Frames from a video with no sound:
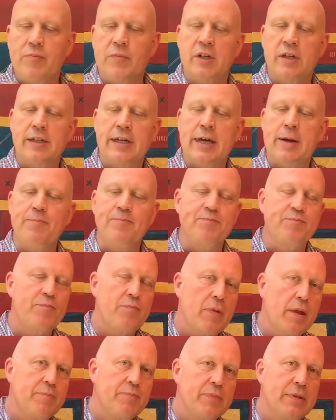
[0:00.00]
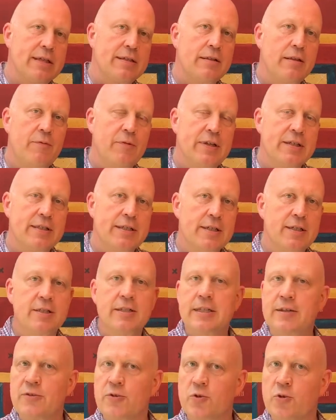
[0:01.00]
And again, this lovely
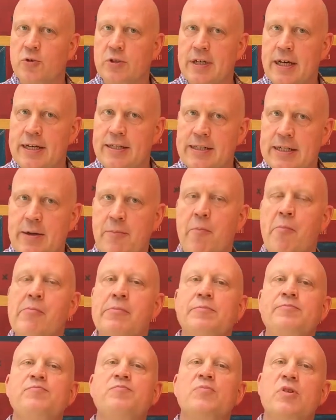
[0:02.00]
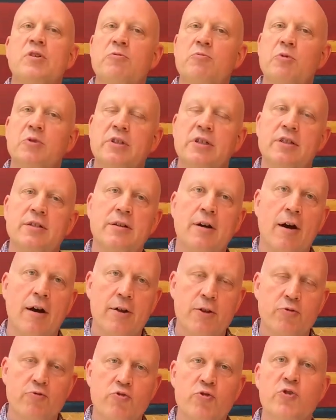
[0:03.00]
acidity of the Cortese will just
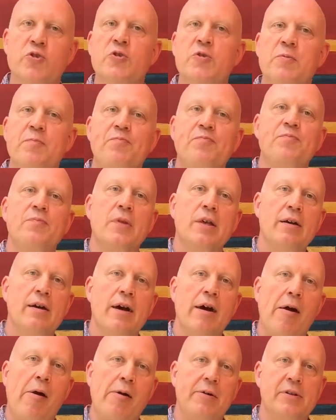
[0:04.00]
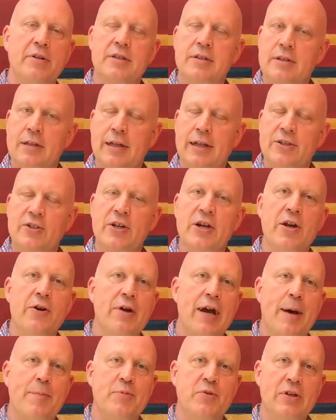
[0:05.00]
cut through uh, the
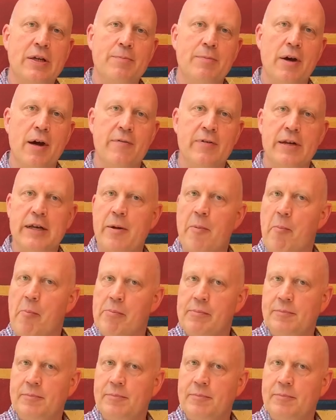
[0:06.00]
Taleggio absolutely perfectly.